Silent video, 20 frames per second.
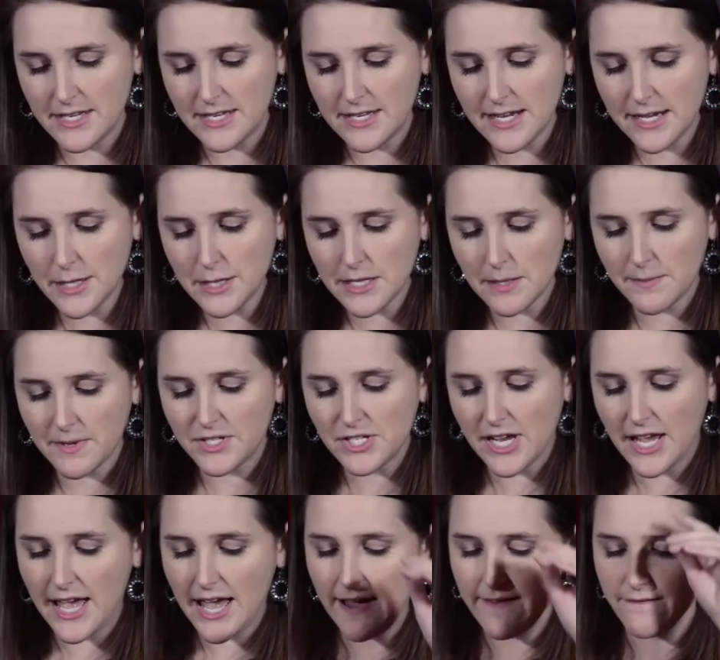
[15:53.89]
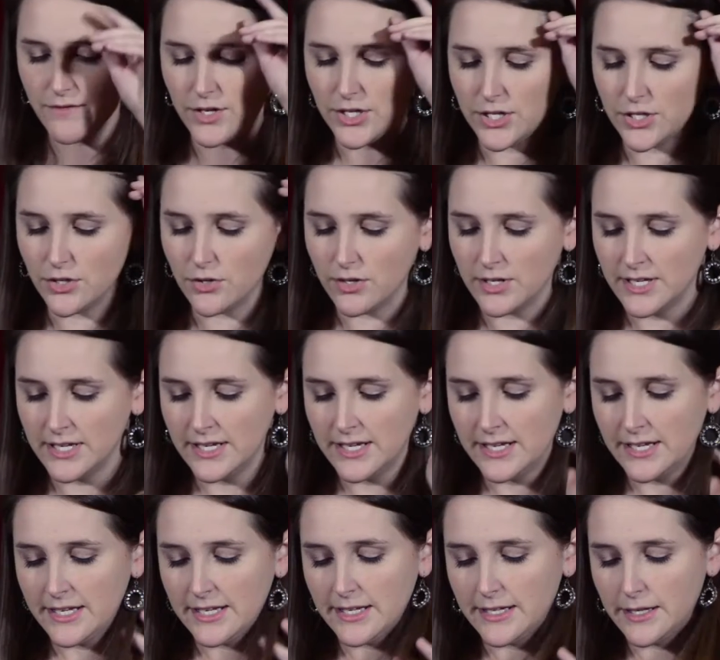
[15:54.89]
next image I have for you
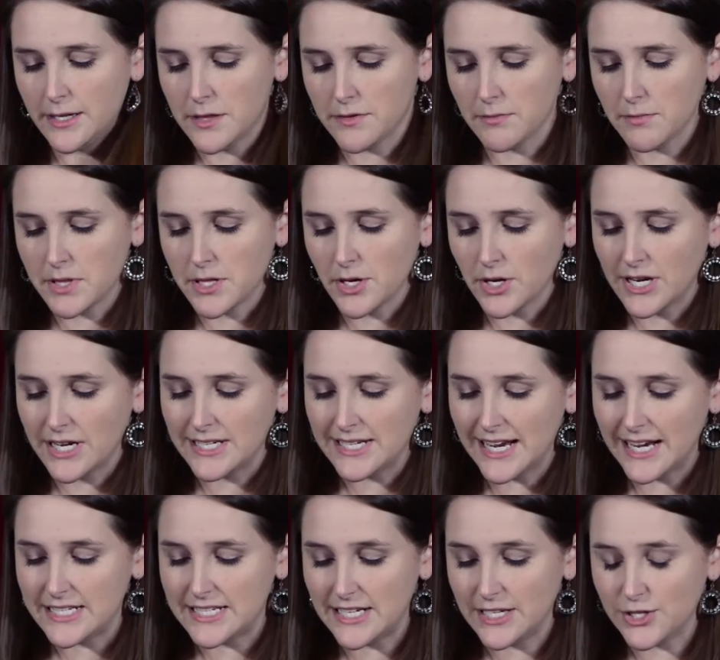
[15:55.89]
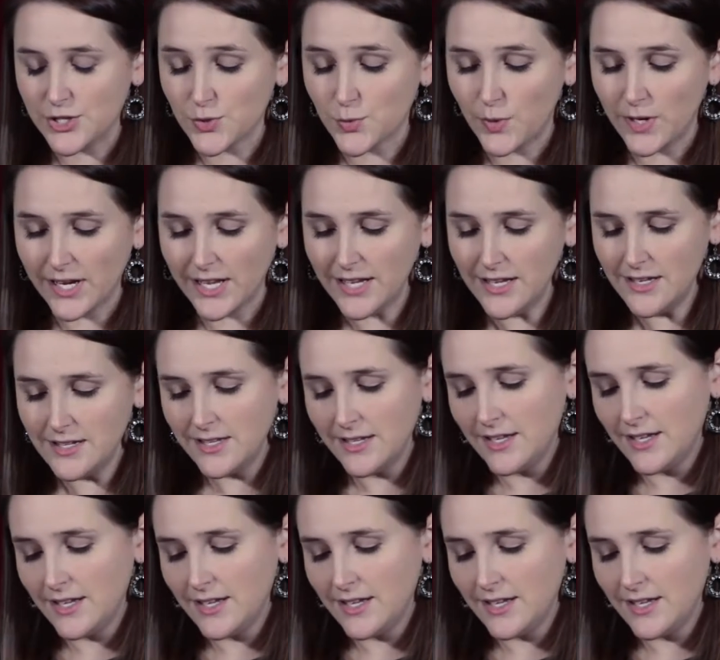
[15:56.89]
is from circa 1920,